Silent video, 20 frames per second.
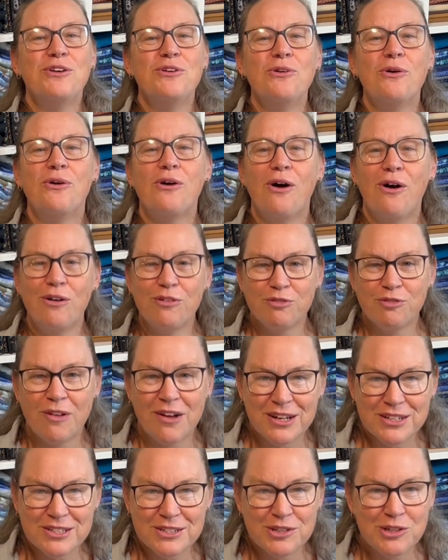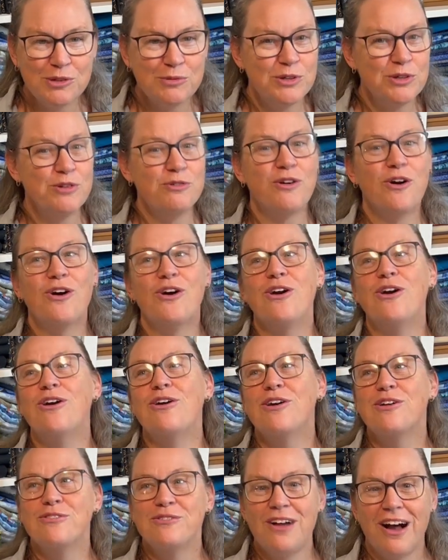are on FlossTube, you've
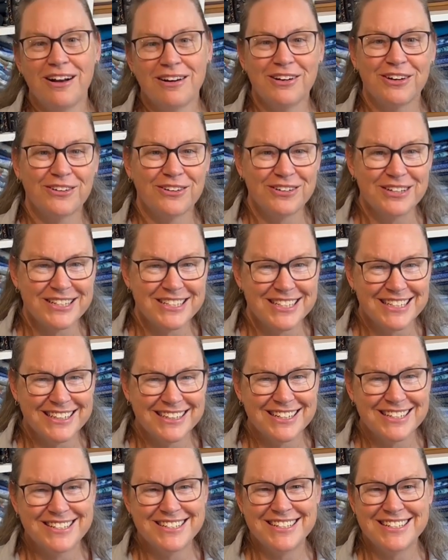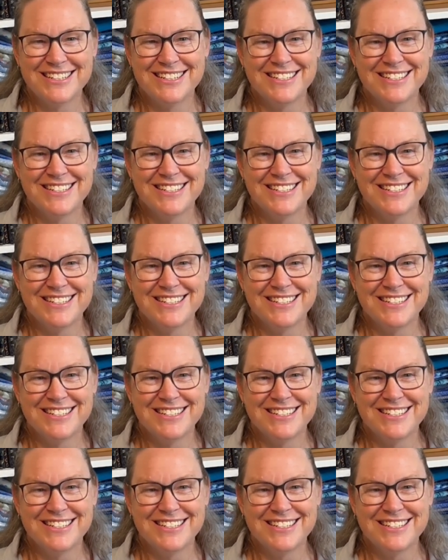heard of Dr. Christie, because she's